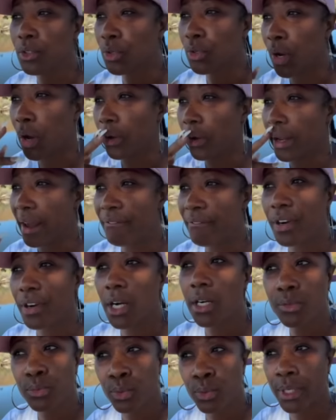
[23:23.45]
you know, that
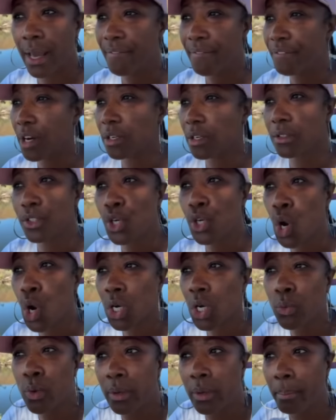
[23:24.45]
first one, that first
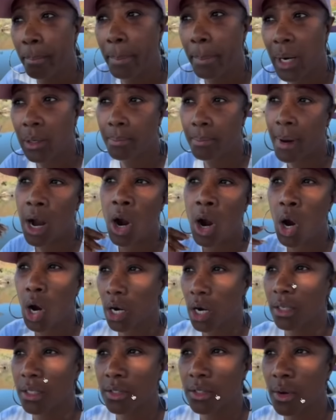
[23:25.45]
dark one burnt my
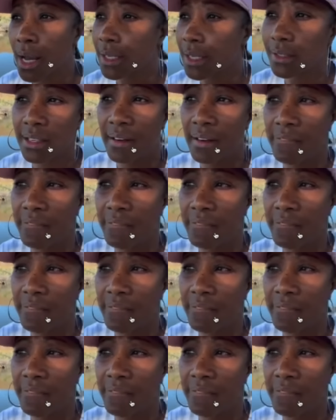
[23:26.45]
heart. So I